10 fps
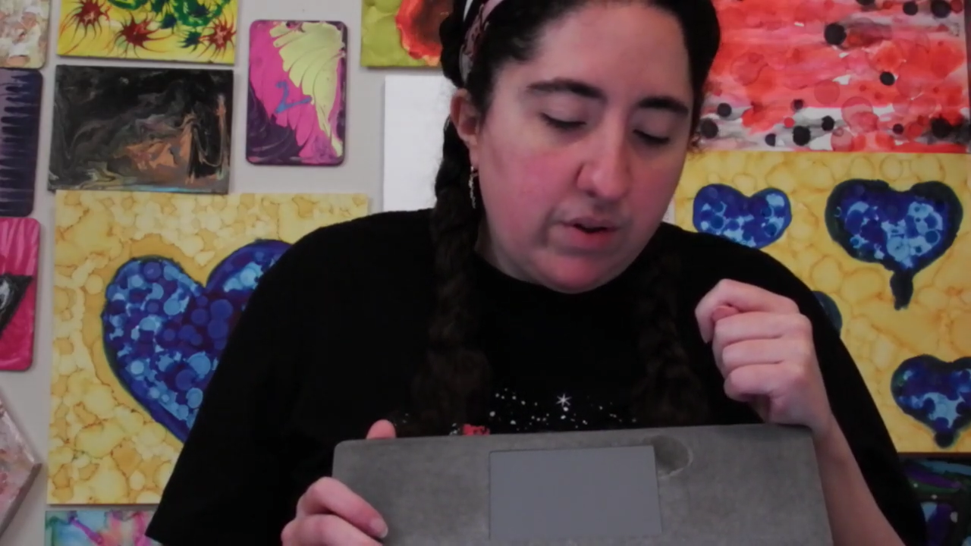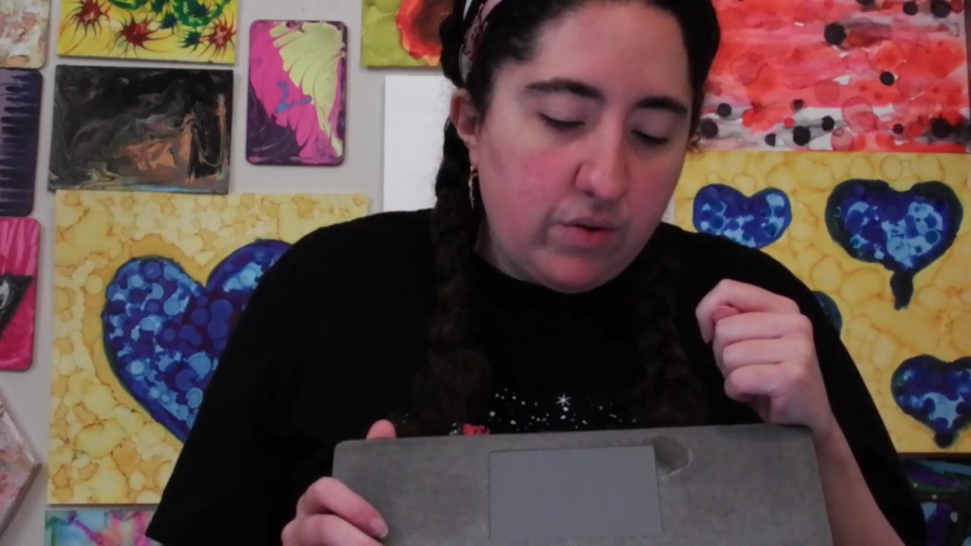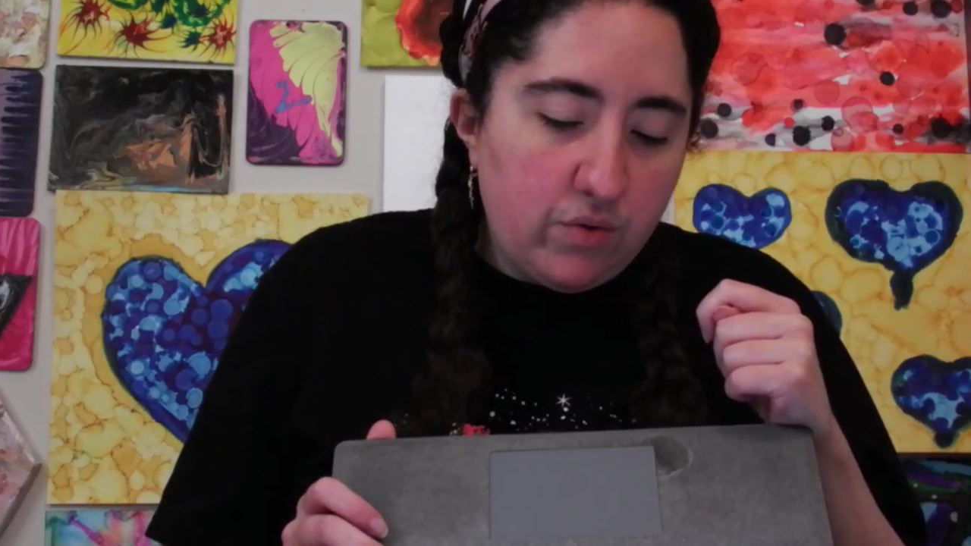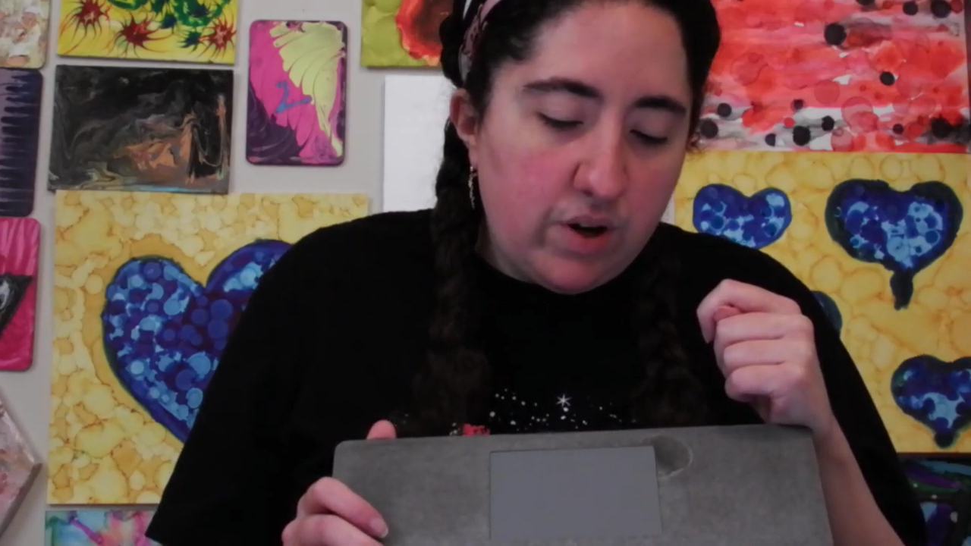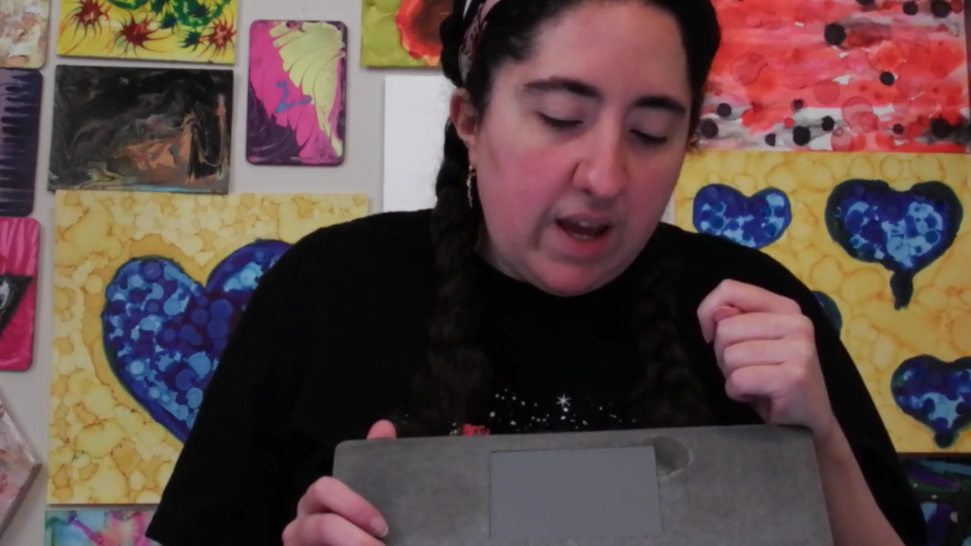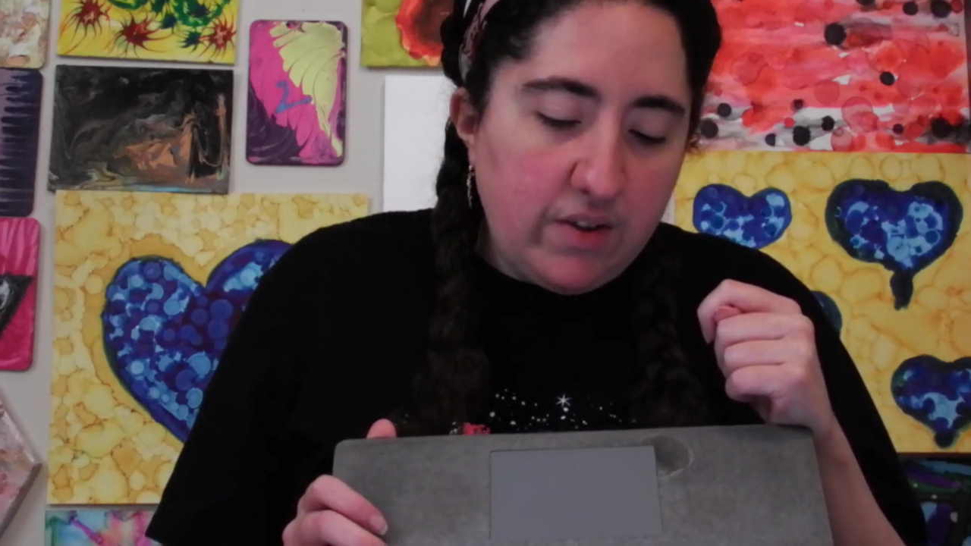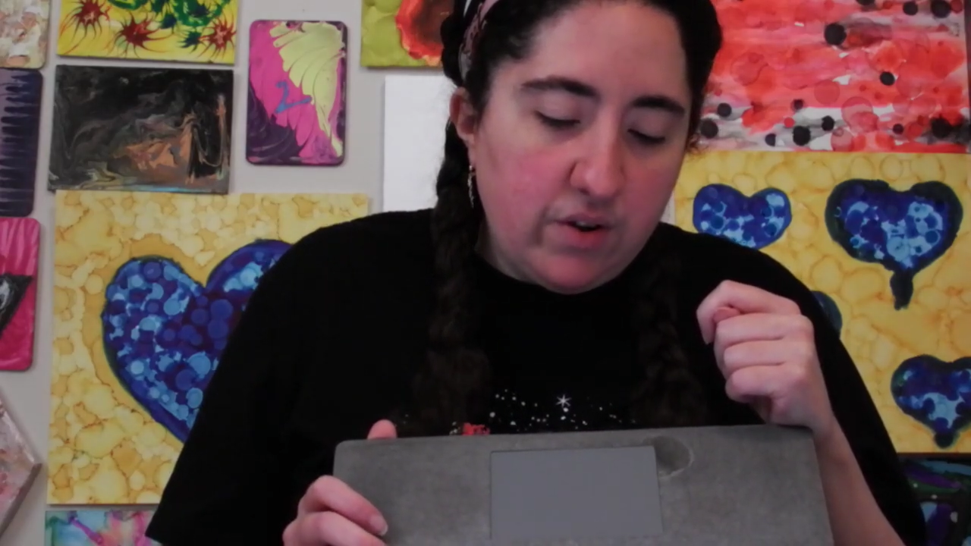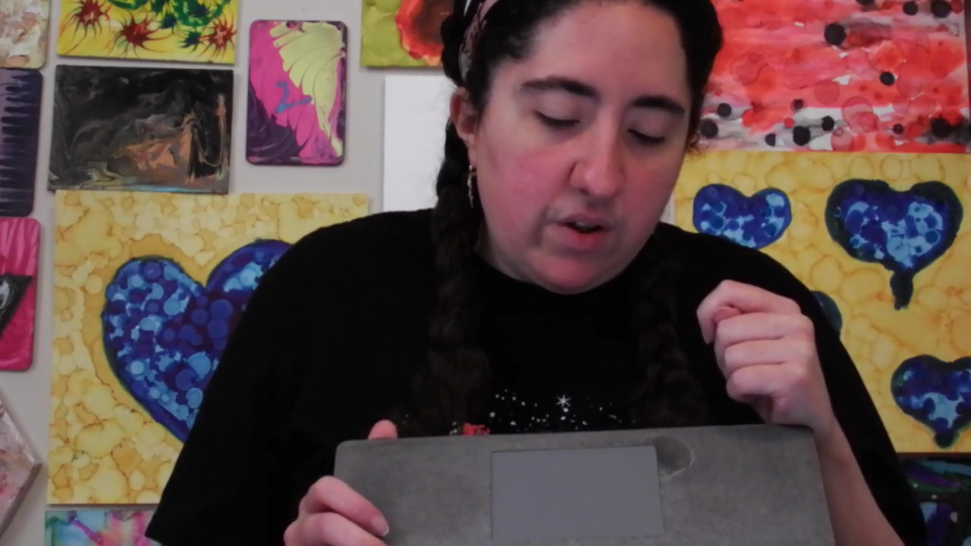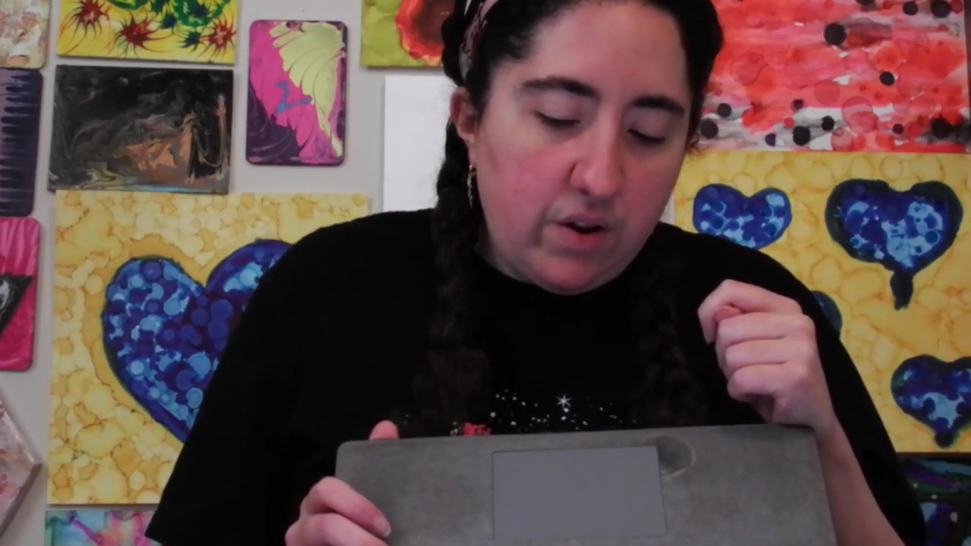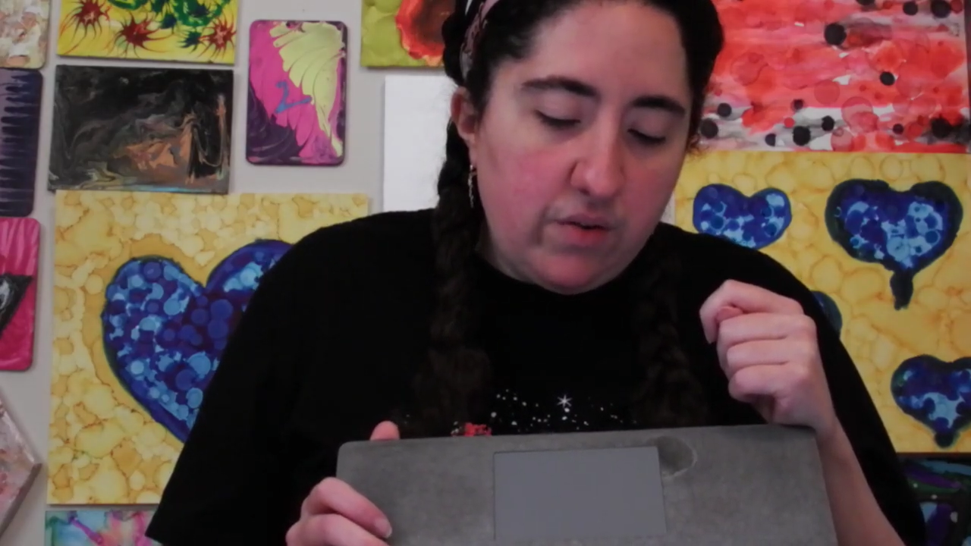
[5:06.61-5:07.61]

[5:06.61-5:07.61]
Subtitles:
the true nature of the